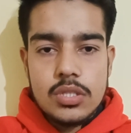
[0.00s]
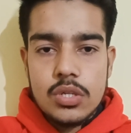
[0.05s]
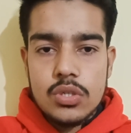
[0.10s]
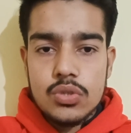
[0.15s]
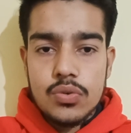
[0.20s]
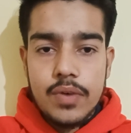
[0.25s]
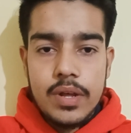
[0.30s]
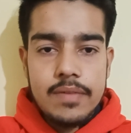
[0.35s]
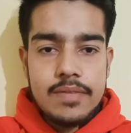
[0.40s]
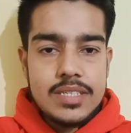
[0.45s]
So
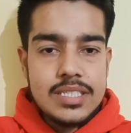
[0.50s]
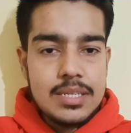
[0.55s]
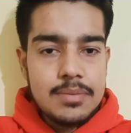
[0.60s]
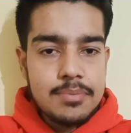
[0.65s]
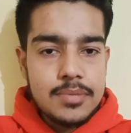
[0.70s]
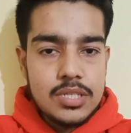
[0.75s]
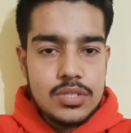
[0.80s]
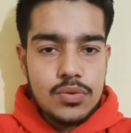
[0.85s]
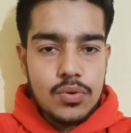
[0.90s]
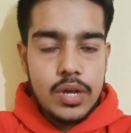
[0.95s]
when we say
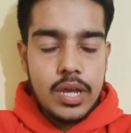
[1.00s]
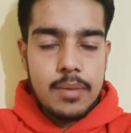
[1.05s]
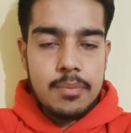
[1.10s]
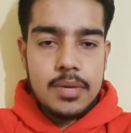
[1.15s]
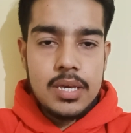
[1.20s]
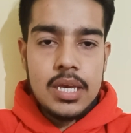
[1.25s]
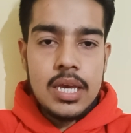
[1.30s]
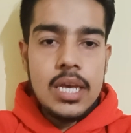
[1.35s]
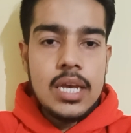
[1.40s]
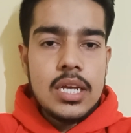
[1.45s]

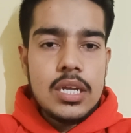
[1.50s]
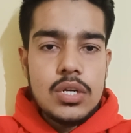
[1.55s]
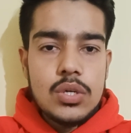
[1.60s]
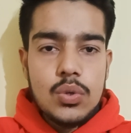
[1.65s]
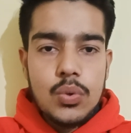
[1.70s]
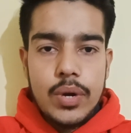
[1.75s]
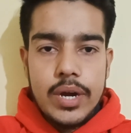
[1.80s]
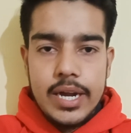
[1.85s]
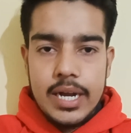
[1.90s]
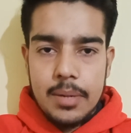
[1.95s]
misogamy,
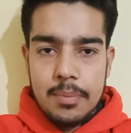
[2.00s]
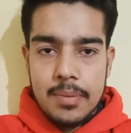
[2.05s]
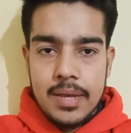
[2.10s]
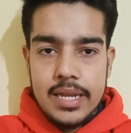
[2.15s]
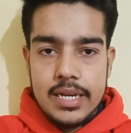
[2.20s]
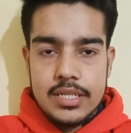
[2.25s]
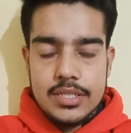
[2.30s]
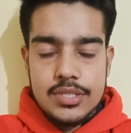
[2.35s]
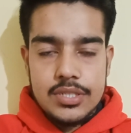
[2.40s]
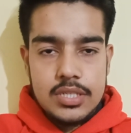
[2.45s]
to hate
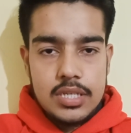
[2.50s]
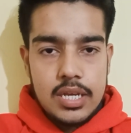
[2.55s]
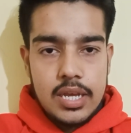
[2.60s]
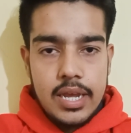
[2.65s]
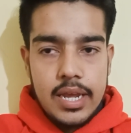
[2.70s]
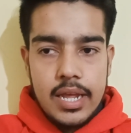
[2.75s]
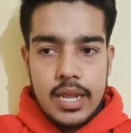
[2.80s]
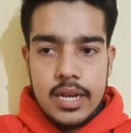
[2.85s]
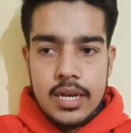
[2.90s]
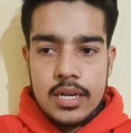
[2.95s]
marriage,
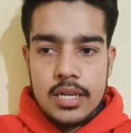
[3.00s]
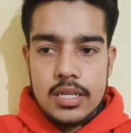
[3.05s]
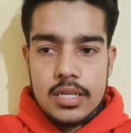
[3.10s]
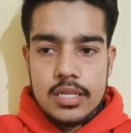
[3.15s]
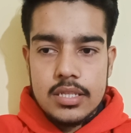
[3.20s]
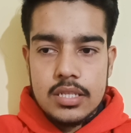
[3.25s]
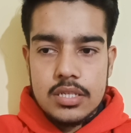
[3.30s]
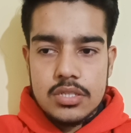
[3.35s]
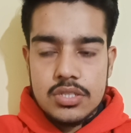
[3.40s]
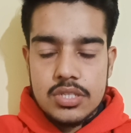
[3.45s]
and
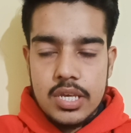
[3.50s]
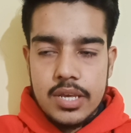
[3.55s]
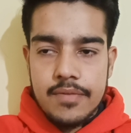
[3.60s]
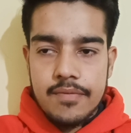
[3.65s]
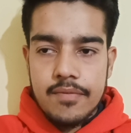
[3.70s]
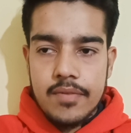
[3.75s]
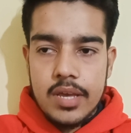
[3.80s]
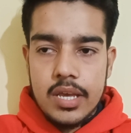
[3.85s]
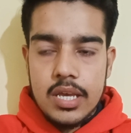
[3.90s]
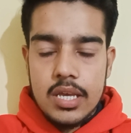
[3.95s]
in the same
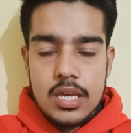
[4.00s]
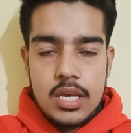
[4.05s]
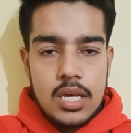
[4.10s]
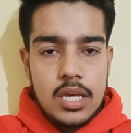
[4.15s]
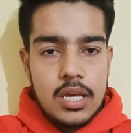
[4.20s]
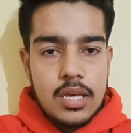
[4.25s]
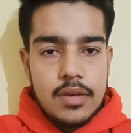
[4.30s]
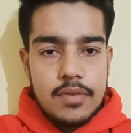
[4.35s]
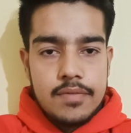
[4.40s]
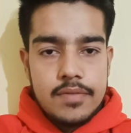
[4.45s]
way
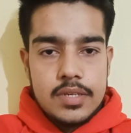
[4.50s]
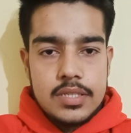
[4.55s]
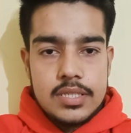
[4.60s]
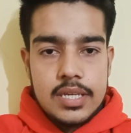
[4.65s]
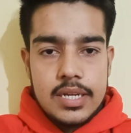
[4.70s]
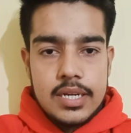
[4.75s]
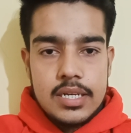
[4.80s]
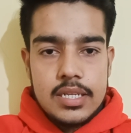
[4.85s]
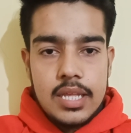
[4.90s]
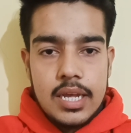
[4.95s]
we
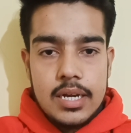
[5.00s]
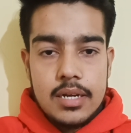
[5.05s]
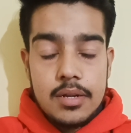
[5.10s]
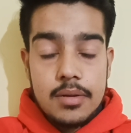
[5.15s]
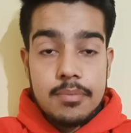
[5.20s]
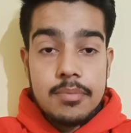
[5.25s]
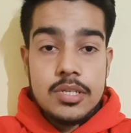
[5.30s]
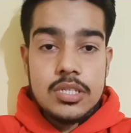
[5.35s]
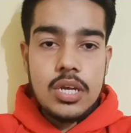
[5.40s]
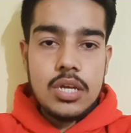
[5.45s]
say that
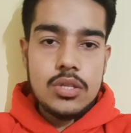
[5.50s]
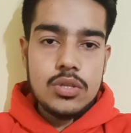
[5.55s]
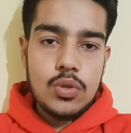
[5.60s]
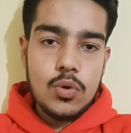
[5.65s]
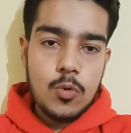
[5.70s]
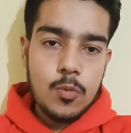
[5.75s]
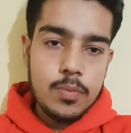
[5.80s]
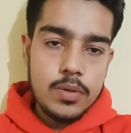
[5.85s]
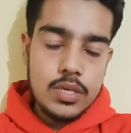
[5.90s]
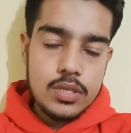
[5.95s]

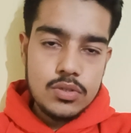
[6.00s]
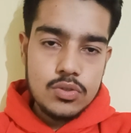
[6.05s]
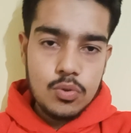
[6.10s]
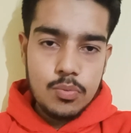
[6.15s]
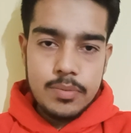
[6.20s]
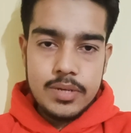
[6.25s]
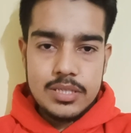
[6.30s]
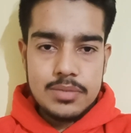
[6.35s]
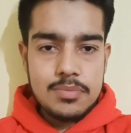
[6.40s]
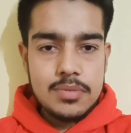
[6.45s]
misanthropy. So
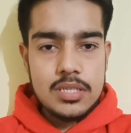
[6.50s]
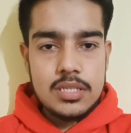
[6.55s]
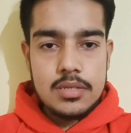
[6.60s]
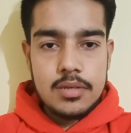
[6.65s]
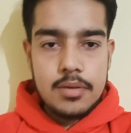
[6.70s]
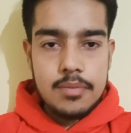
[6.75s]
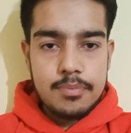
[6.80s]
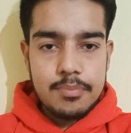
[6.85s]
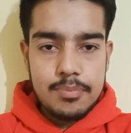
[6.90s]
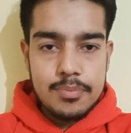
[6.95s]

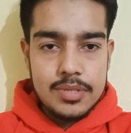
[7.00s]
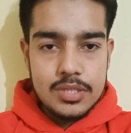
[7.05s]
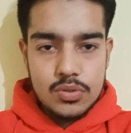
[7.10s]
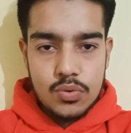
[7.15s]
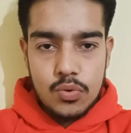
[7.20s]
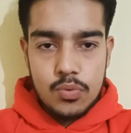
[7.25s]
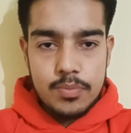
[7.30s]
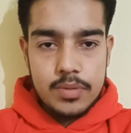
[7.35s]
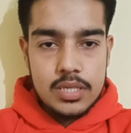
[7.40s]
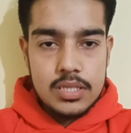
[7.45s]

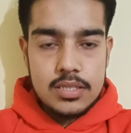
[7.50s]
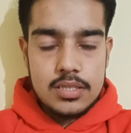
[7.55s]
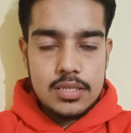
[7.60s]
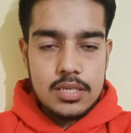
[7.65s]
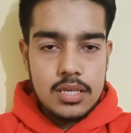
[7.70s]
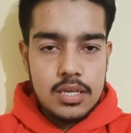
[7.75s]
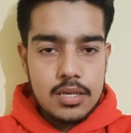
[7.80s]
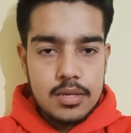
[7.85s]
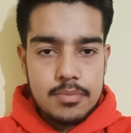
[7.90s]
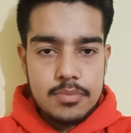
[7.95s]
miso
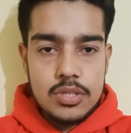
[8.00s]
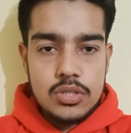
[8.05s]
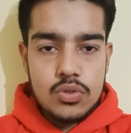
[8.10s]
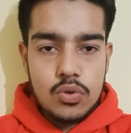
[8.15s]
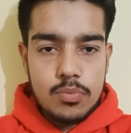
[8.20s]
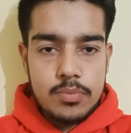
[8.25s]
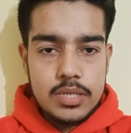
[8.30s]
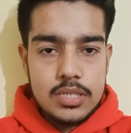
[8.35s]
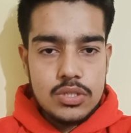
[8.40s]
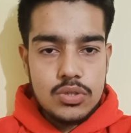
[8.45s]

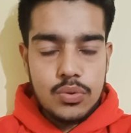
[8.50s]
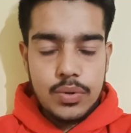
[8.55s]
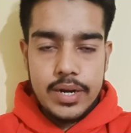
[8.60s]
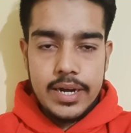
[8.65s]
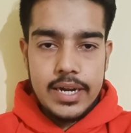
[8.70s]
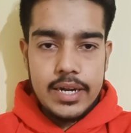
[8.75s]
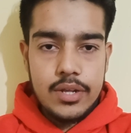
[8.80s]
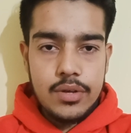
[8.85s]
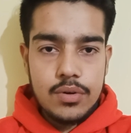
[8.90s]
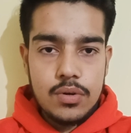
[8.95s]
means to
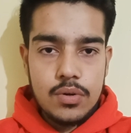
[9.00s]
hate,